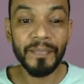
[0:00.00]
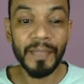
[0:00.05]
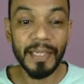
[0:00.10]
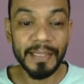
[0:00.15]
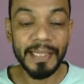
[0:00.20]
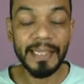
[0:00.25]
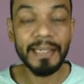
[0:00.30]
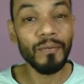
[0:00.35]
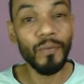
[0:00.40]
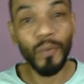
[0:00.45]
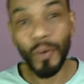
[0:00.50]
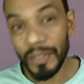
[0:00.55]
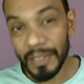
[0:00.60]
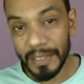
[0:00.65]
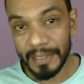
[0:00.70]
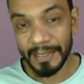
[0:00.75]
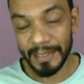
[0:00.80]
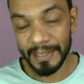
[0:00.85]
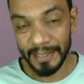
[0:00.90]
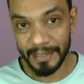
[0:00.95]
Then what
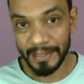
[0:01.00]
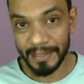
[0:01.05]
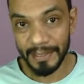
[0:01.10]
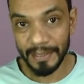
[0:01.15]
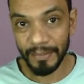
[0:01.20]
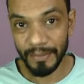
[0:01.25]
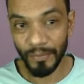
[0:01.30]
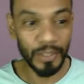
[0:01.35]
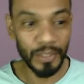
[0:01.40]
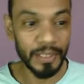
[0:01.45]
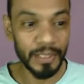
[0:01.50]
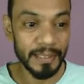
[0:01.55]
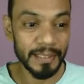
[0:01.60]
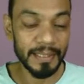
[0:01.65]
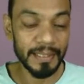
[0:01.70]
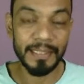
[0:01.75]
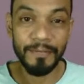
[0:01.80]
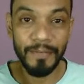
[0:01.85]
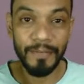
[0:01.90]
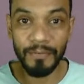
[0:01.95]
is it? What is
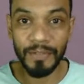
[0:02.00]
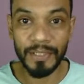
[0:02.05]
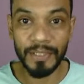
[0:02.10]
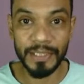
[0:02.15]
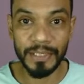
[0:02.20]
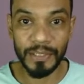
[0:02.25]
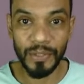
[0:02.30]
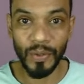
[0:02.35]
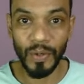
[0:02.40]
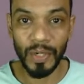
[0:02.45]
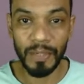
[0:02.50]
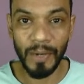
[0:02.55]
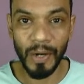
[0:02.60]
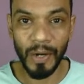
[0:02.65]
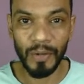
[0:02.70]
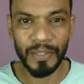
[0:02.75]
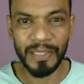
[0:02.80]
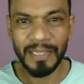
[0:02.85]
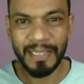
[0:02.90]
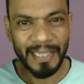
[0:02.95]
The Flowers is all
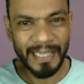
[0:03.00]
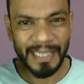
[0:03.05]
about?